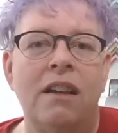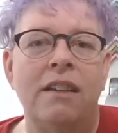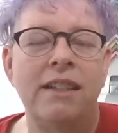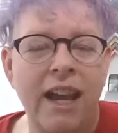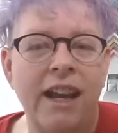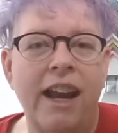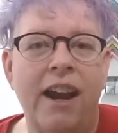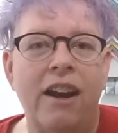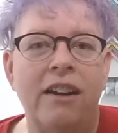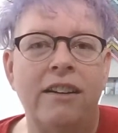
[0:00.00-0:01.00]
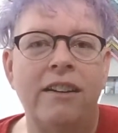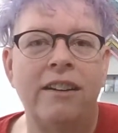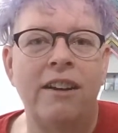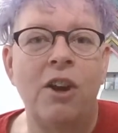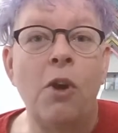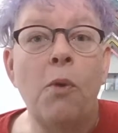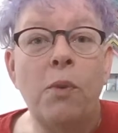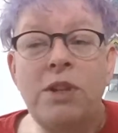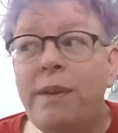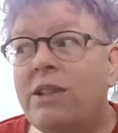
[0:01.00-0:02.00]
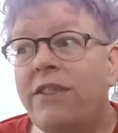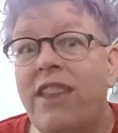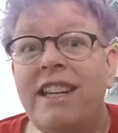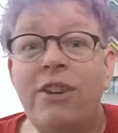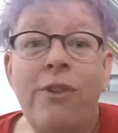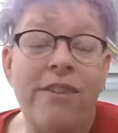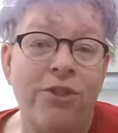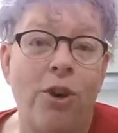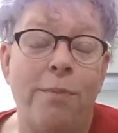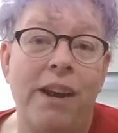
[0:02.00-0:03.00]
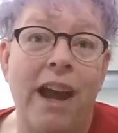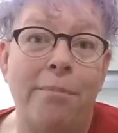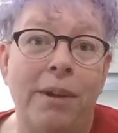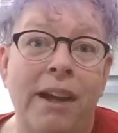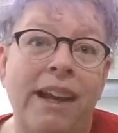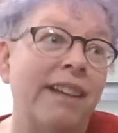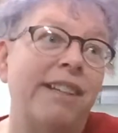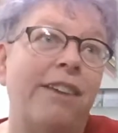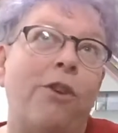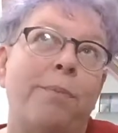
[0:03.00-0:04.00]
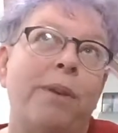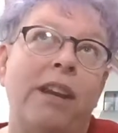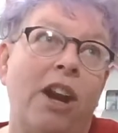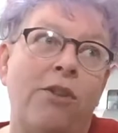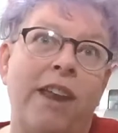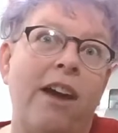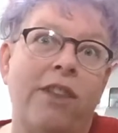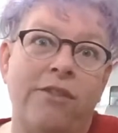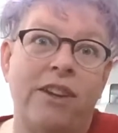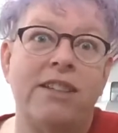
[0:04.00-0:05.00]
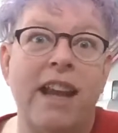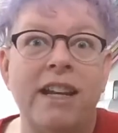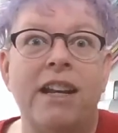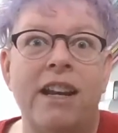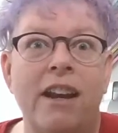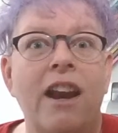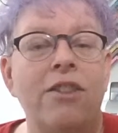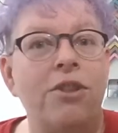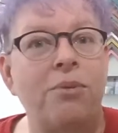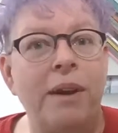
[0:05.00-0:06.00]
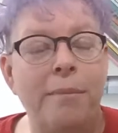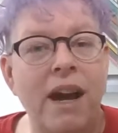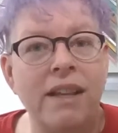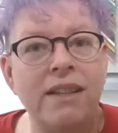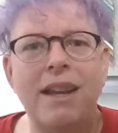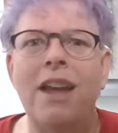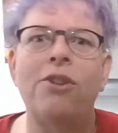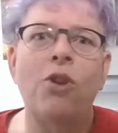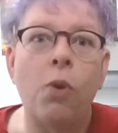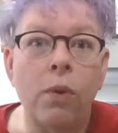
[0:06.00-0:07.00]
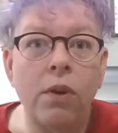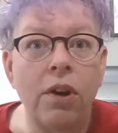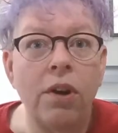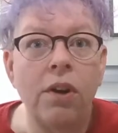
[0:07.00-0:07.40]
to cut hair. Which means if they do ever open up, because they've opened, now they've extended it another 3 months, another quarter,